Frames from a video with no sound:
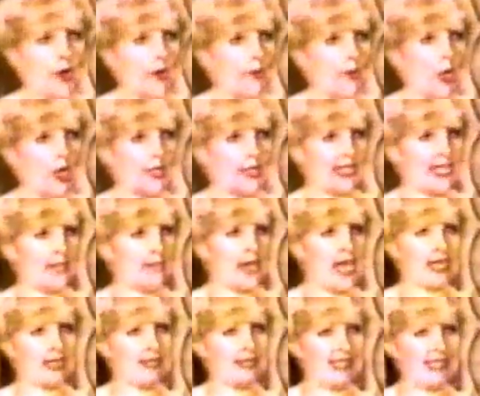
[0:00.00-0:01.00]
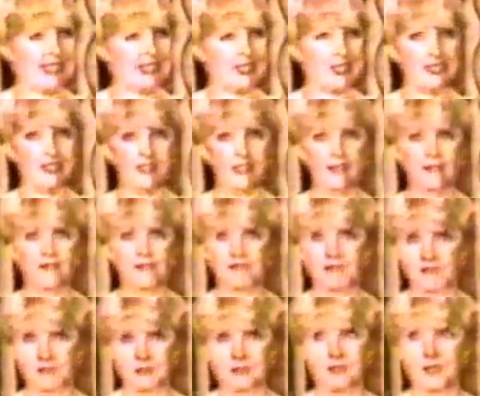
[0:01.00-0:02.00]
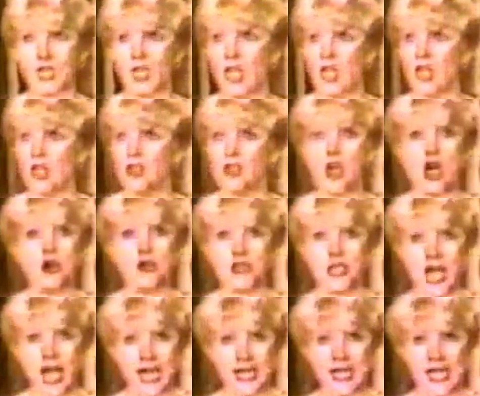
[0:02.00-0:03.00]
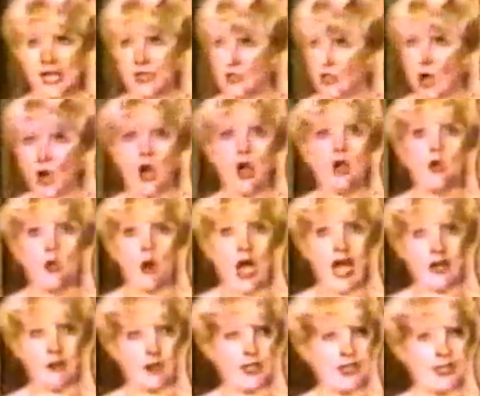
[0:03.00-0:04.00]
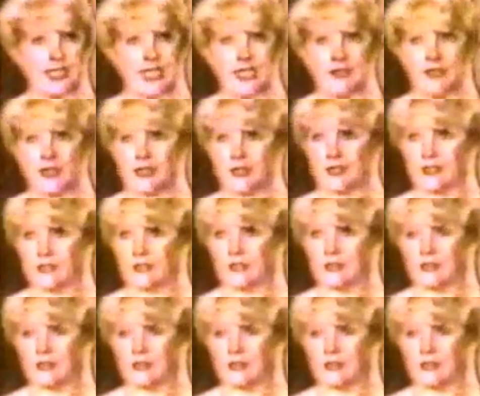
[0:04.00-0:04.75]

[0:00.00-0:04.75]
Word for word: football team next season. No tight ends, all wide receivers.